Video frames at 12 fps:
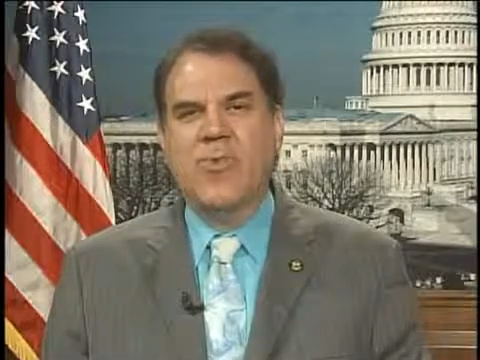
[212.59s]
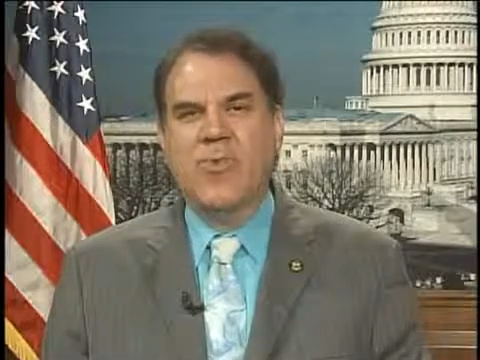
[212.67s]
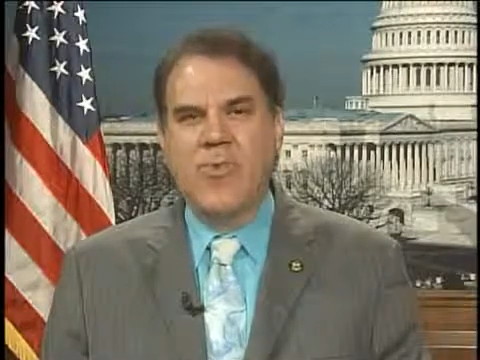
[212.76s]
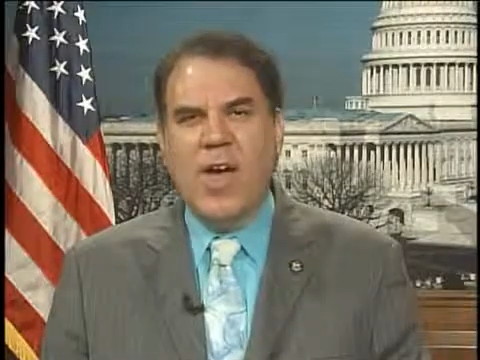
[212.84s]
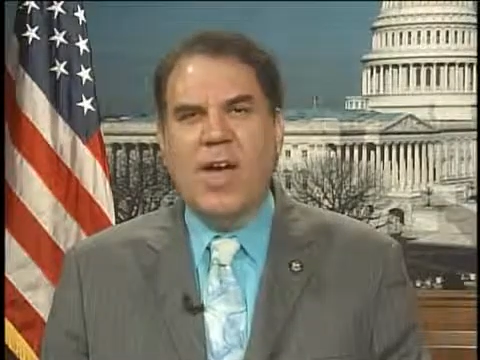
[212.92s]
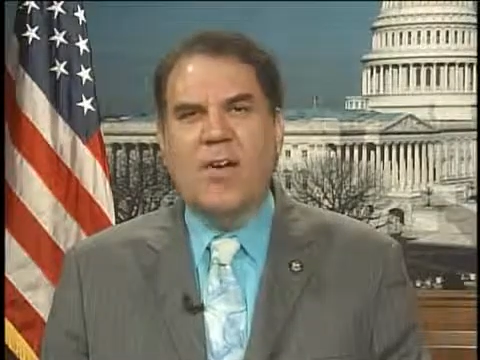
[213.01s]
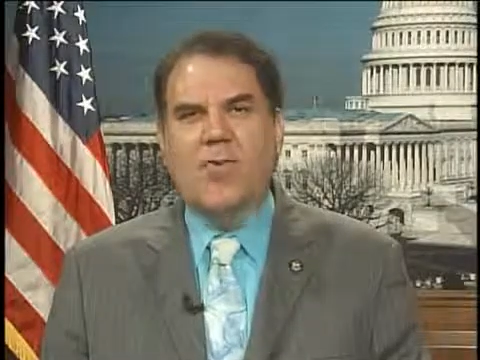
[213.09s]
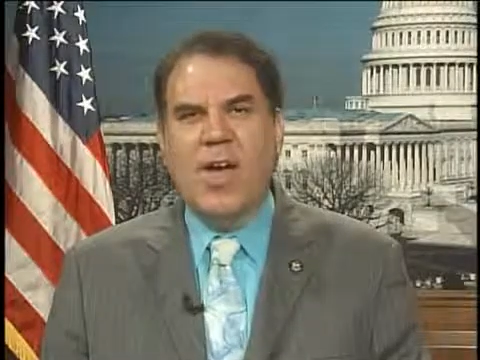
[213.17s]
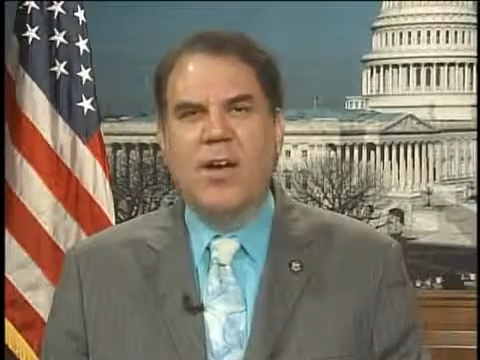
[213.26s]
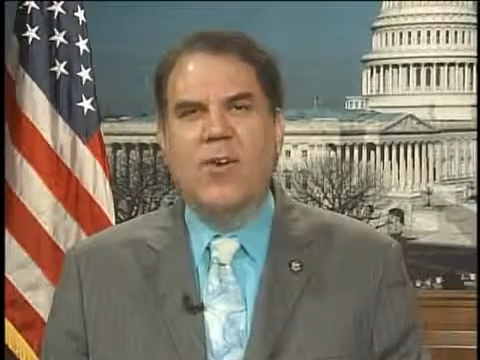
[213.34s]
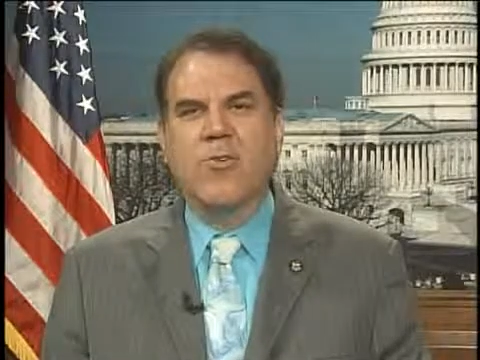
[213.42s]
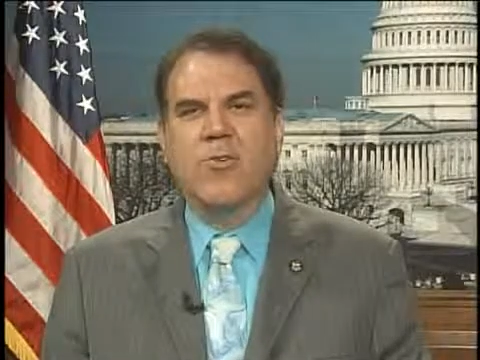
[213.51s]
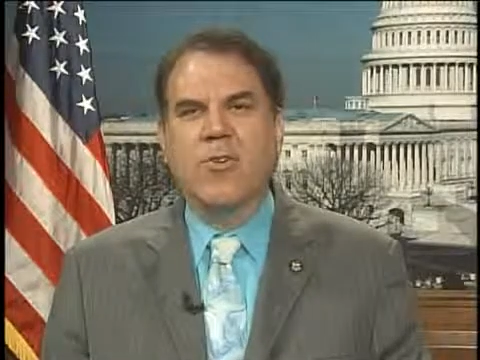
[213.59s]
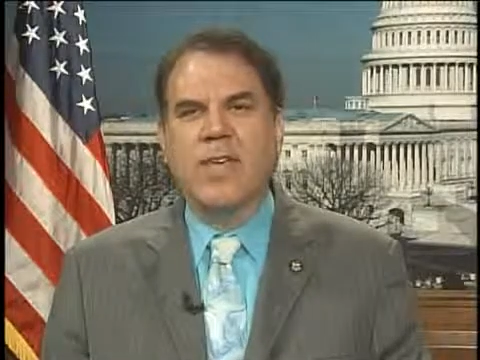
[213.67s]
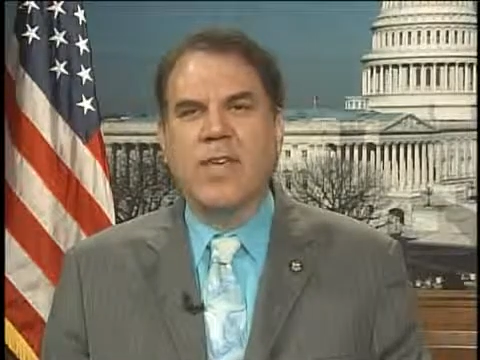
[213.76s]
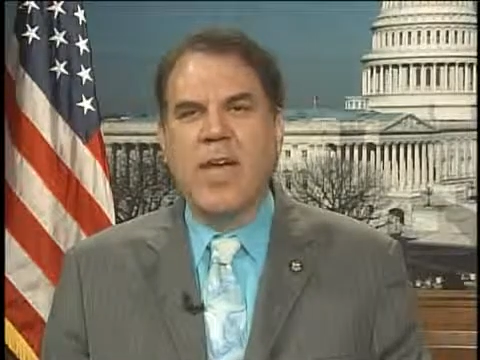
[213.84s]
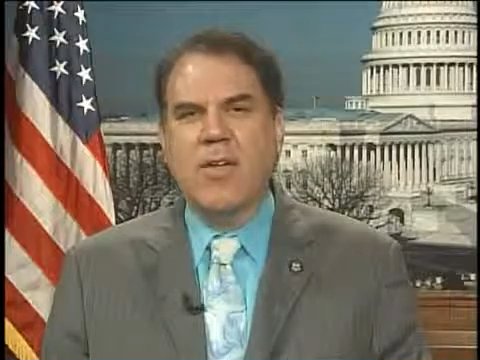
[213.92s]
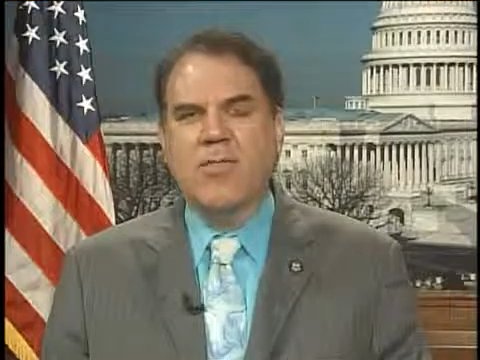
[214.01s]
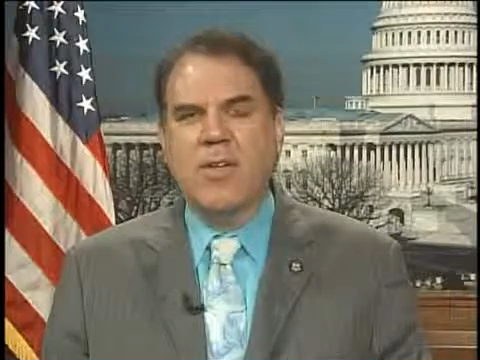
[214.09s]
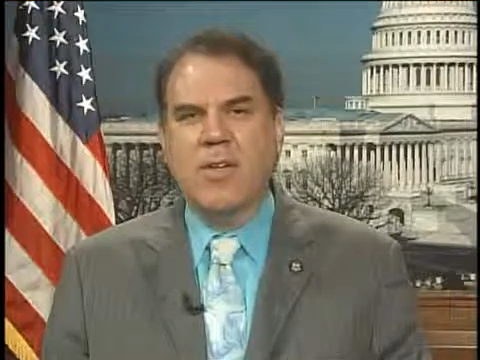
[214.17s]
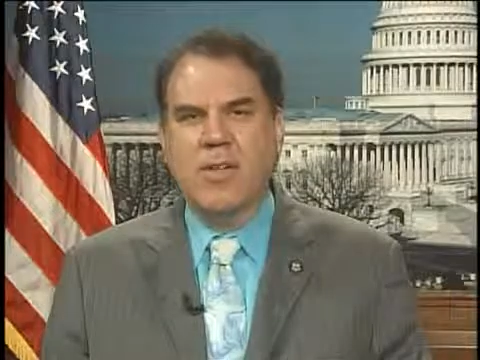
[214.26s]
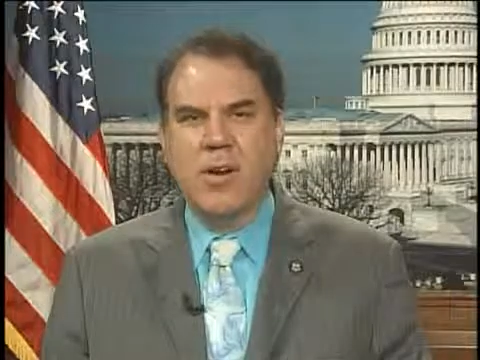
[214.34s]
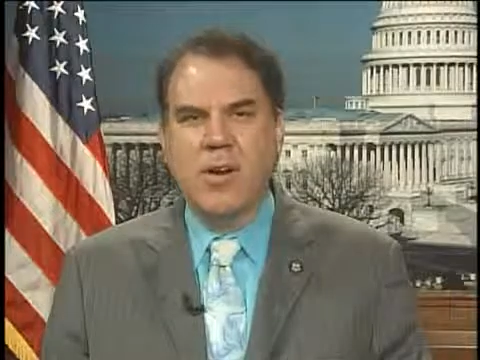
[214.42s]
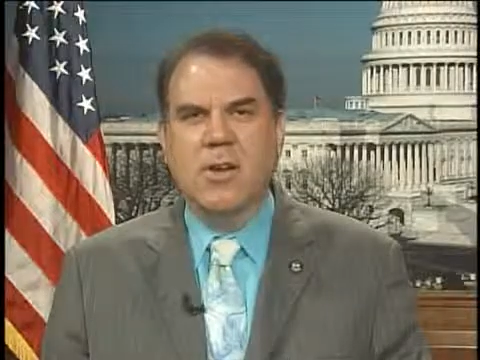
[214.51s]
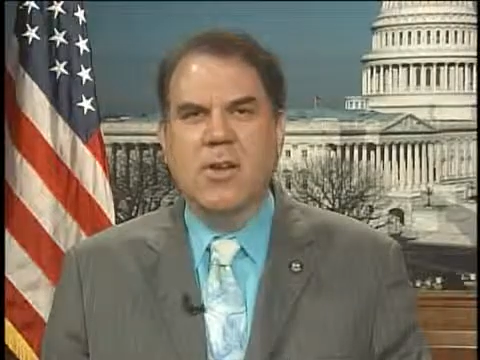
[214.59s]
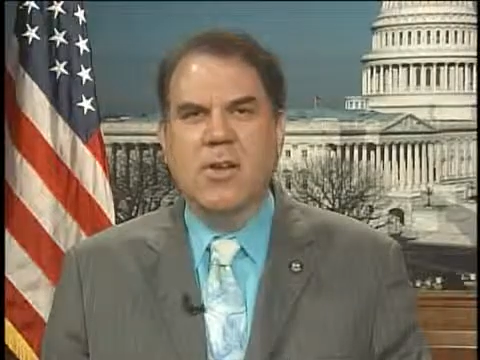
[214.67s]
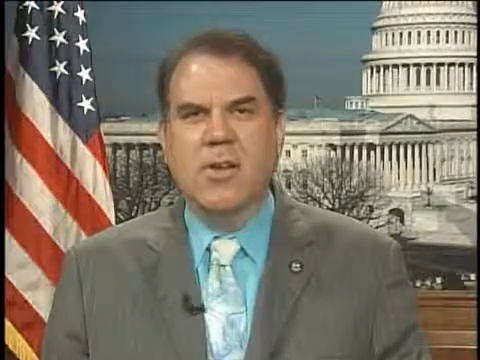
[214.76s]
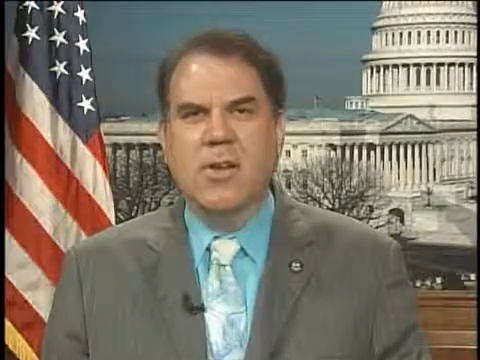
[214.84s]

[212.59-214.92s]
to file records with the county clerk